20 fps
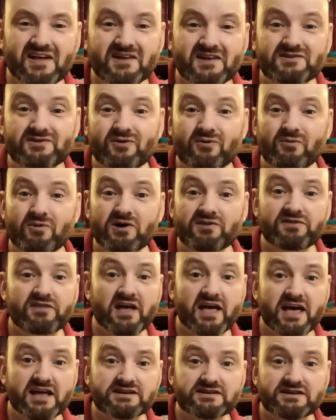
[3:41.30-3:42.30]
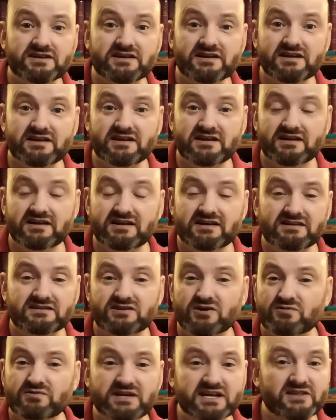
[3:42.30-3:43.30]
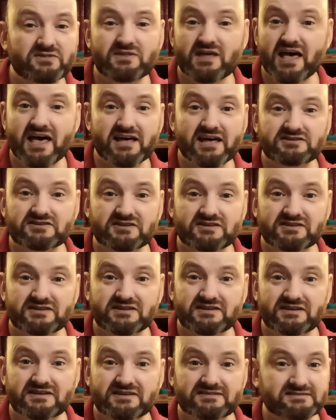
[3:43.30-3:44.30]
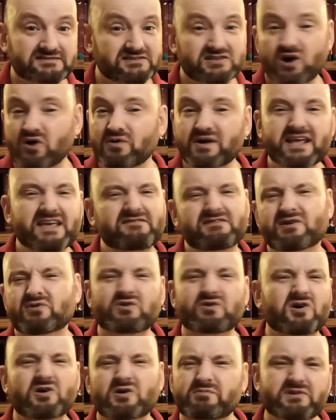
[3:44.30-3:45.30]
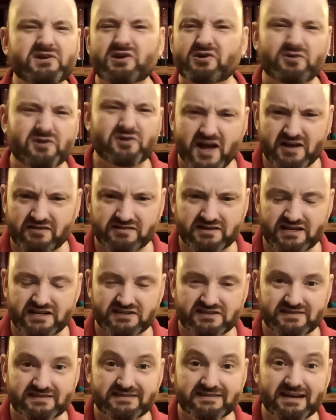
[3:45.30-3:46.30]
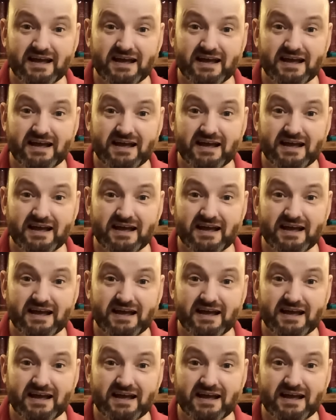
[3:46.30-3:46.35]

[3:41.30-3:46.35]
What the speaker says: don't want that, don't need that, don't even want to be around it.